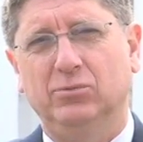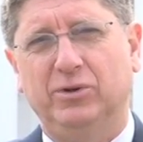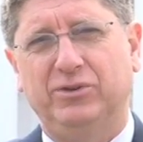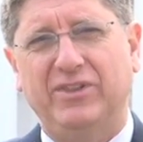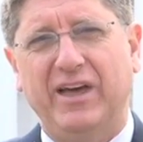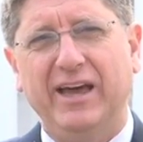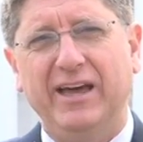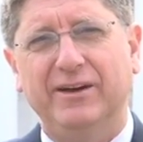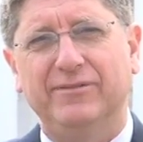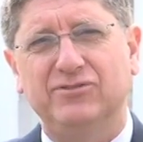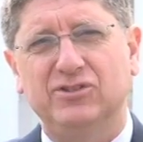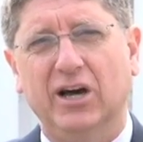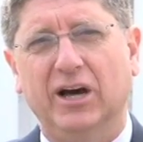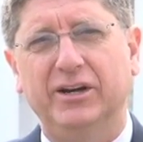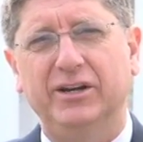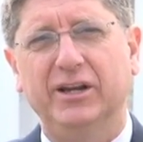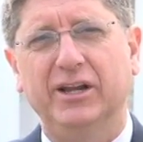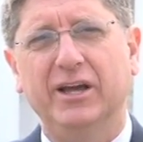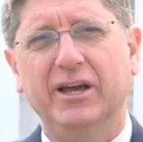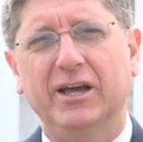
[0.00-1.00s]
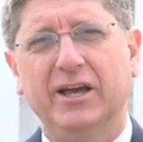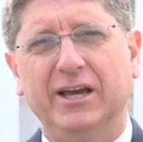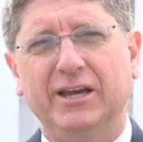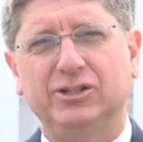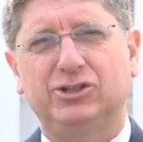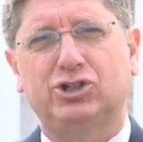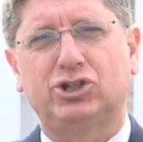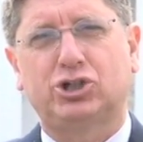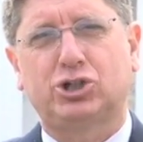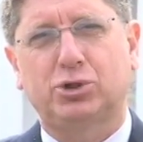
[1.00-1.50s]
what they have done
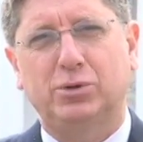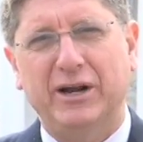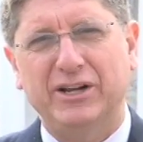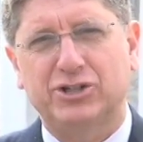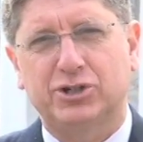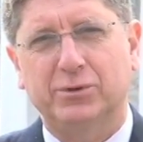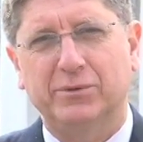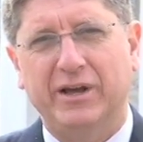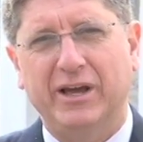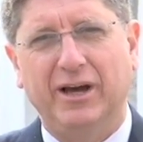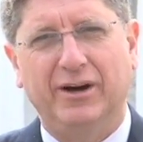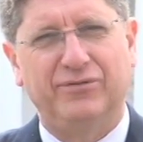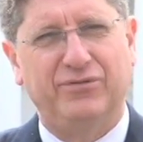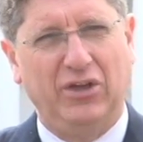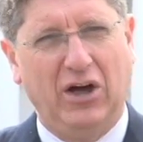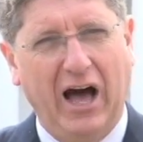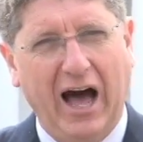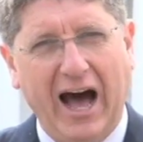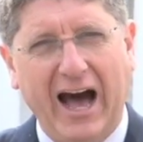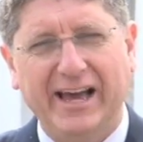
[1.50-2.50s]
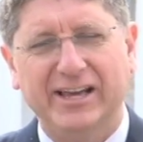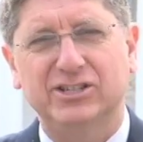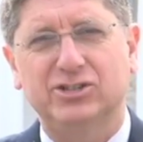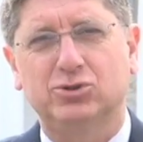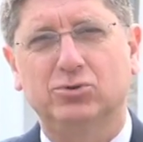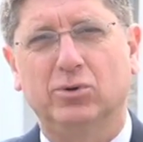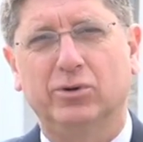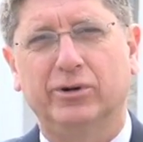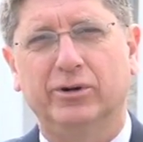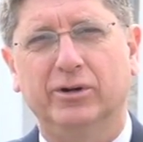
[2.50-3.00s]
is treachery of the
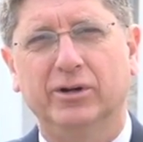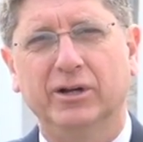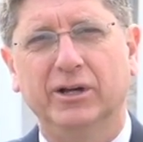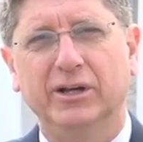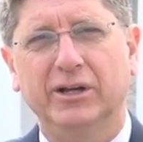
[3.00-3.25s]
highest order.